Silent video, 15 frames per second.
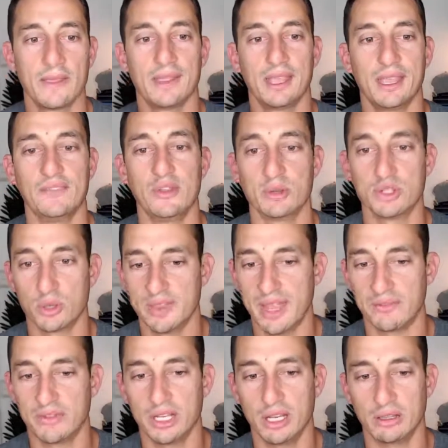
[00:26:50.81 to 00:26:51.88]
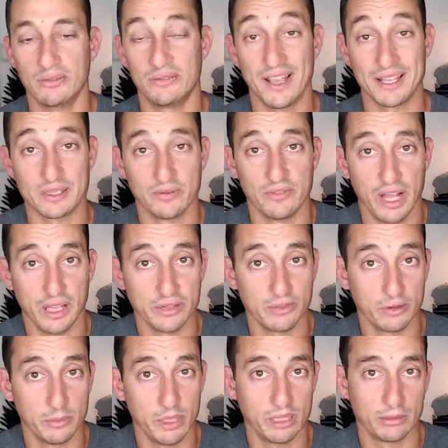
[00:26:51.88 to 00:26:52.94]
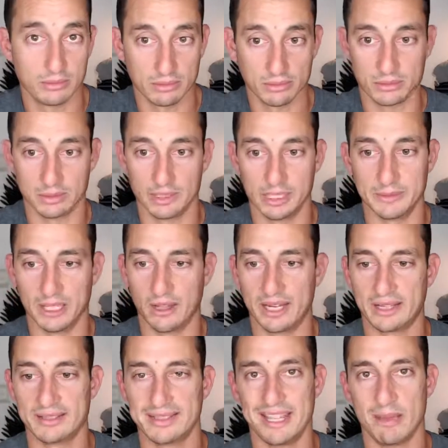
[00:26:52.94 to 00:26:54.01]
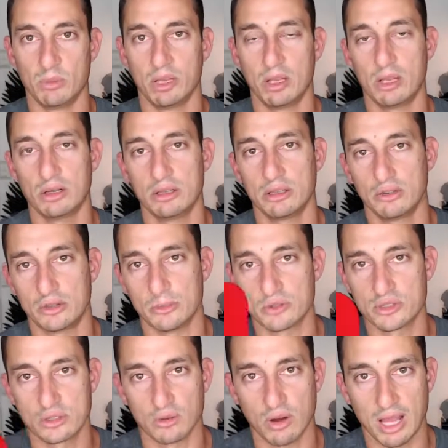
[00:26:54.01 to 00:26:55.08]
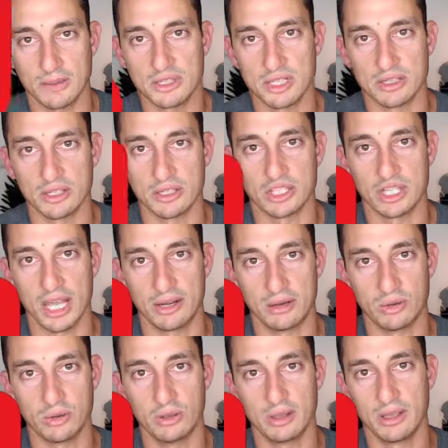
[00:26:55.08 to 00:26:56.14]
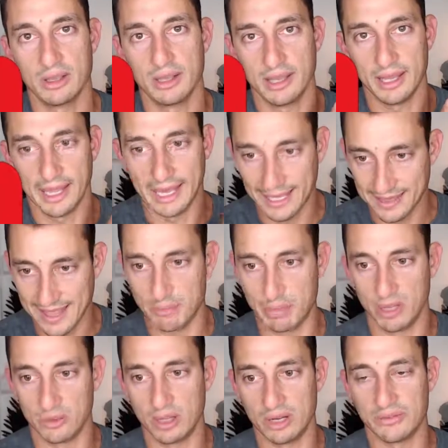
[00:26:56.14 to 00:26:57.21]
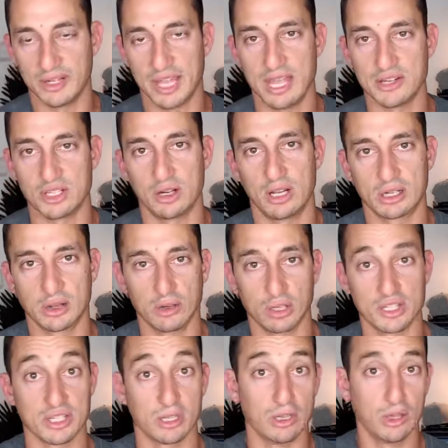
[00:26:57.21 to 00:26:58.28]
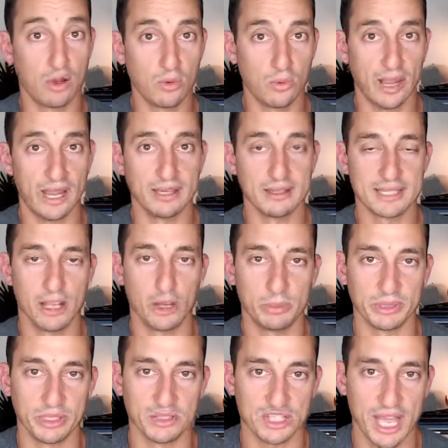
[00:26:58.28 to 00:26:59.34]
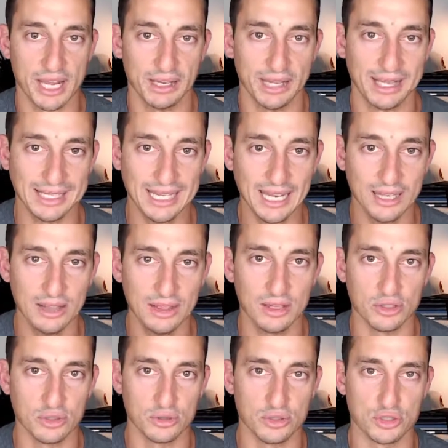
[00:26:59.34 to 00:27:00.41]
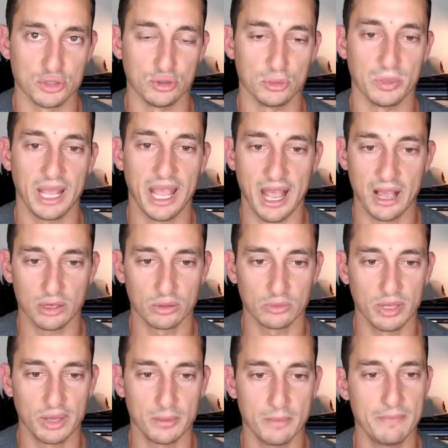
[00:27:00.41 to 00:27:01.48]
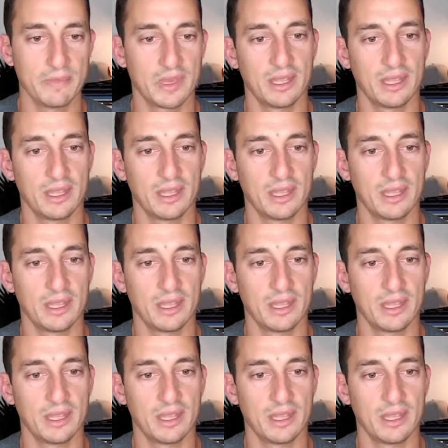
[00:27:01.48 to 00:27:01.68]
If you enjoyed that video, you found some value from it, leave me a like down below, subscribe to the channel, hit that bell notification icon. It goes a long way to helping the channel out in the YouTube algorithm.